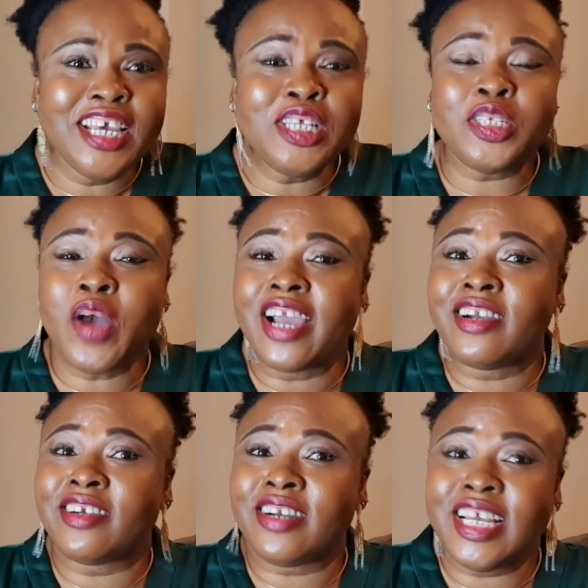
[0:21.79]
So I
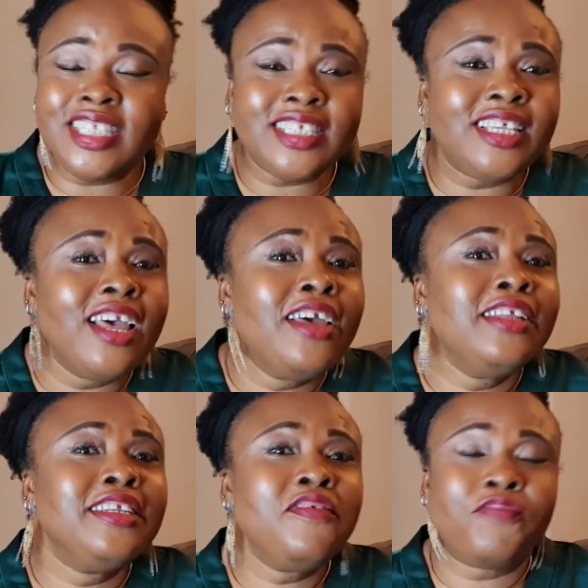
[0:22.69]
create
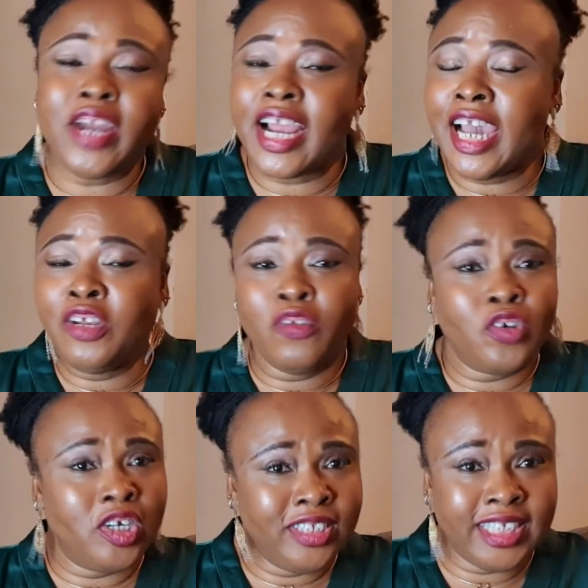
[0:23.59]
different kind of
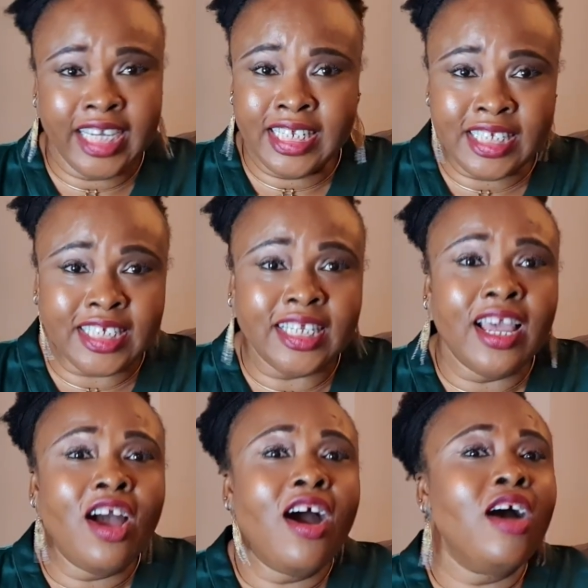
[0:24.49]
content,
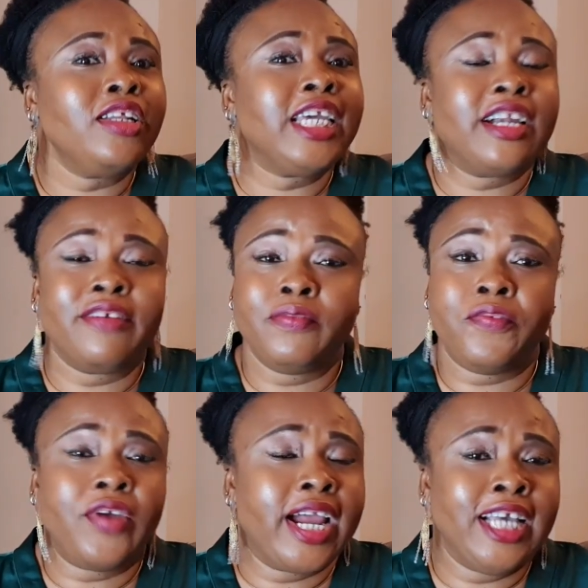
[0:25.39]

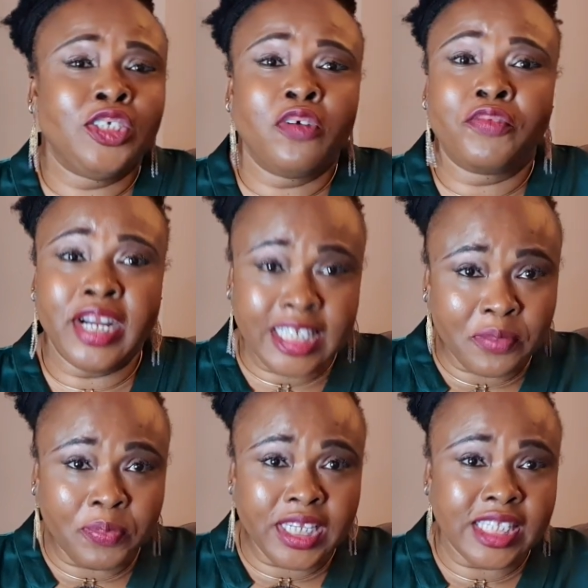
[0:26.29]
different kinds of
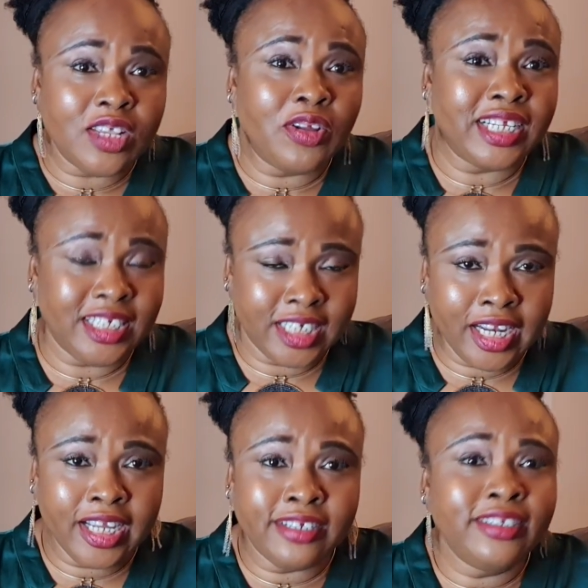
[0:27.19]
recipes on this
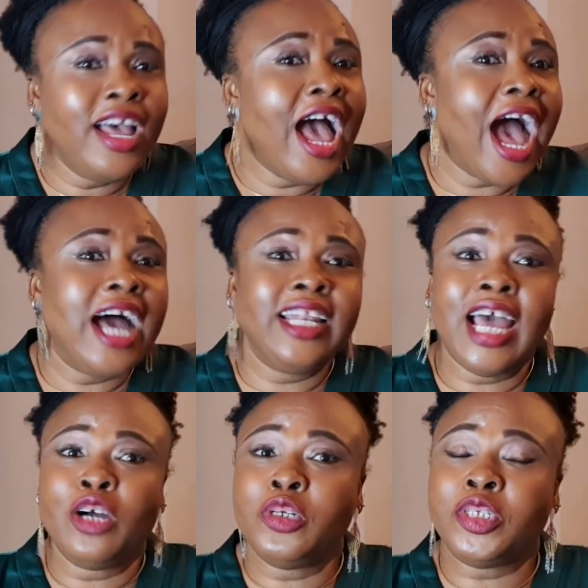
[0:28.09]
channel, and I
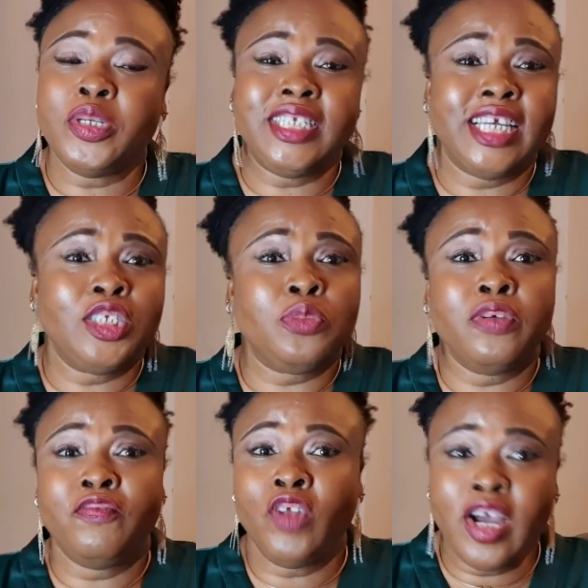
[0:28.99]
also intend to be
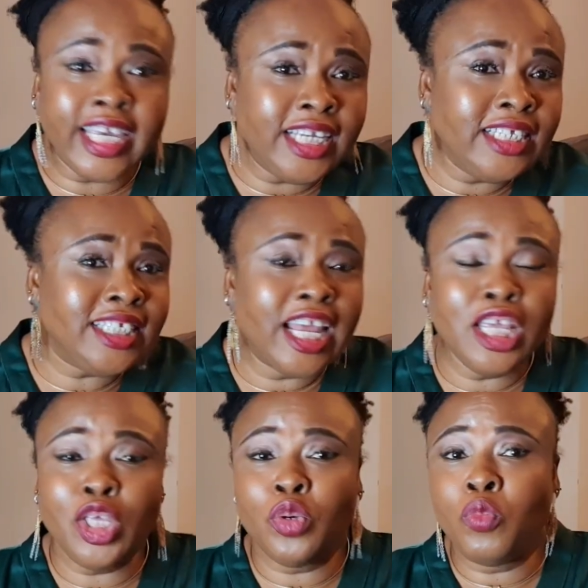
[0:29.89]
vlogging, telling
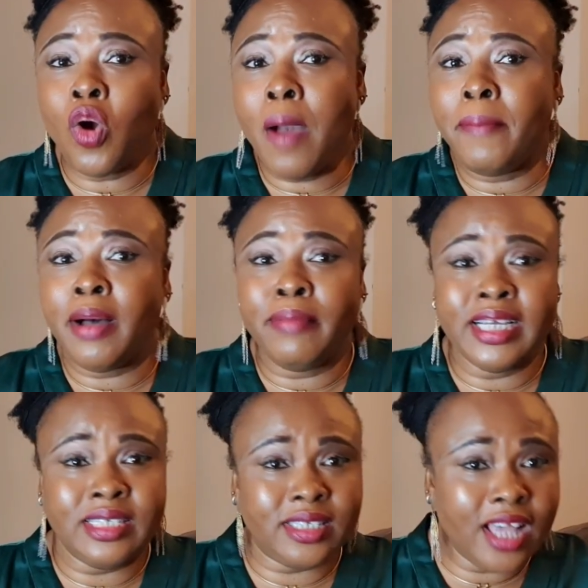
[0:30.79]
you more about
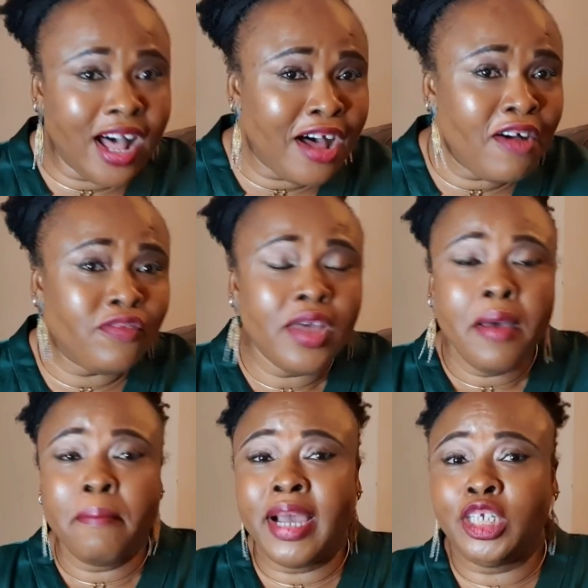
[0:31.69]
myself,
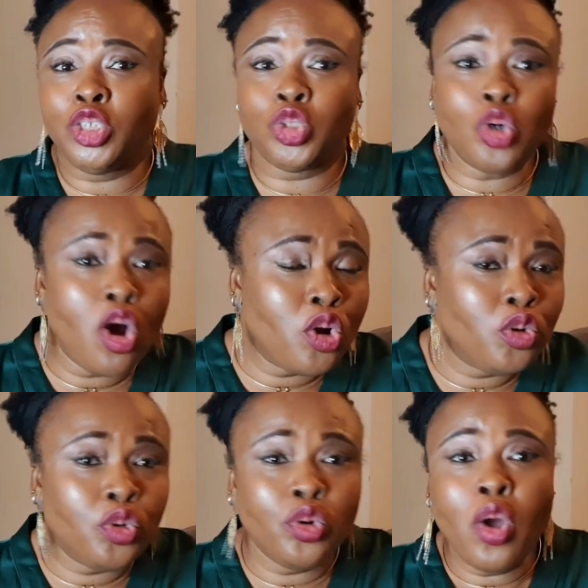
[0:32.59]
my
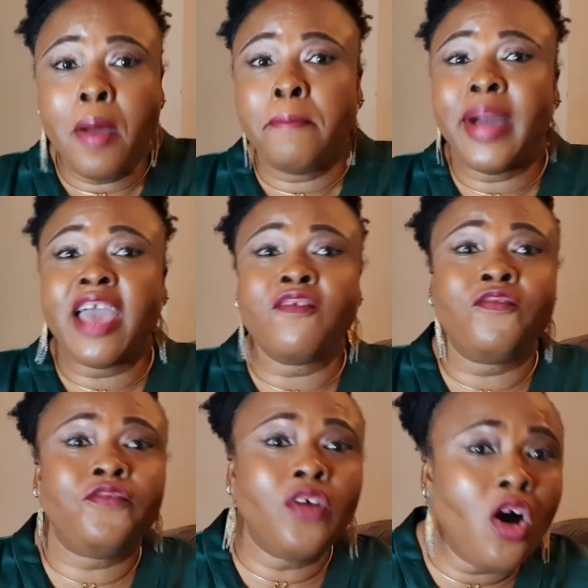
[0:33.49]
struggle, my
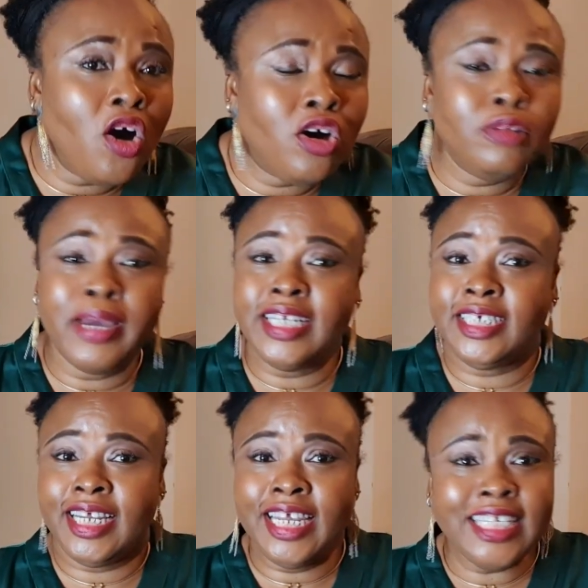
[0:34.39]
fun, my
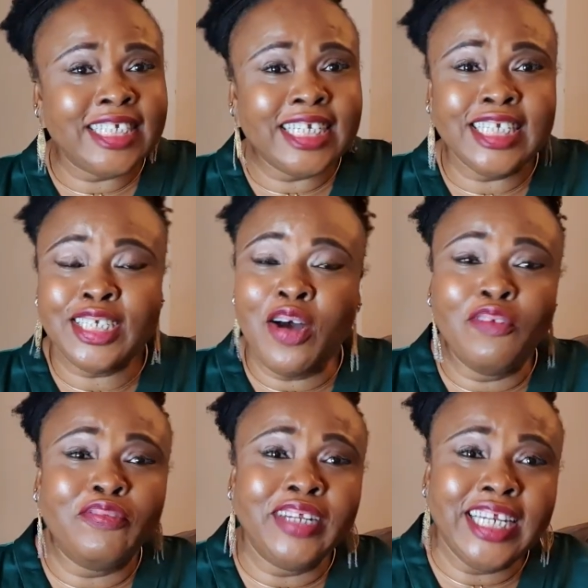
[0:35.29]
challenges
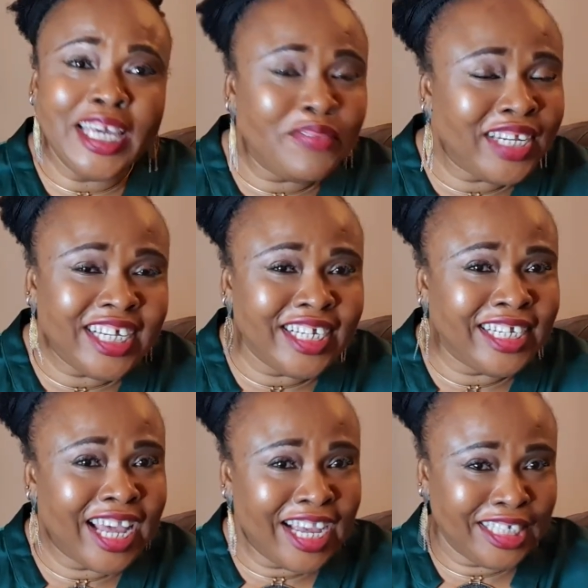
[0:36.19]
of living in the
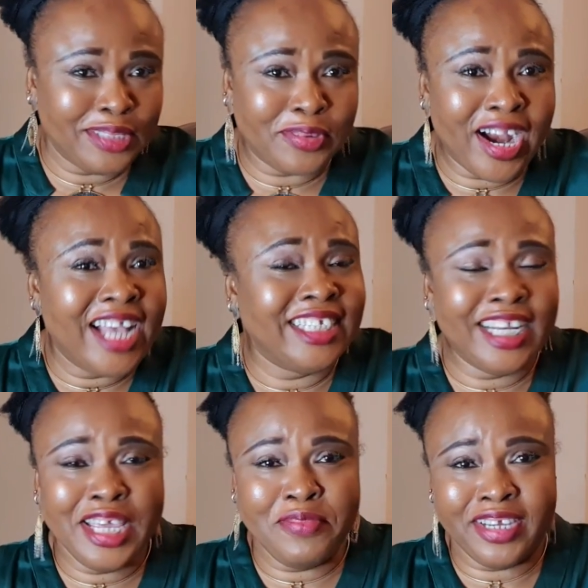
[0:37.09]
diaspora as an
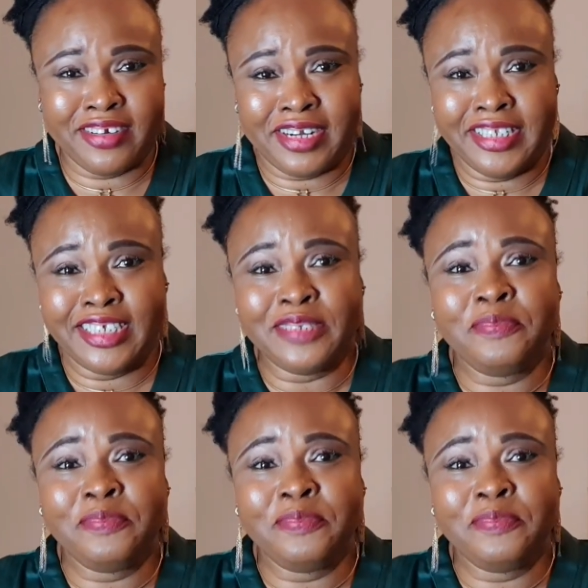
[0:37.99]
immigrant.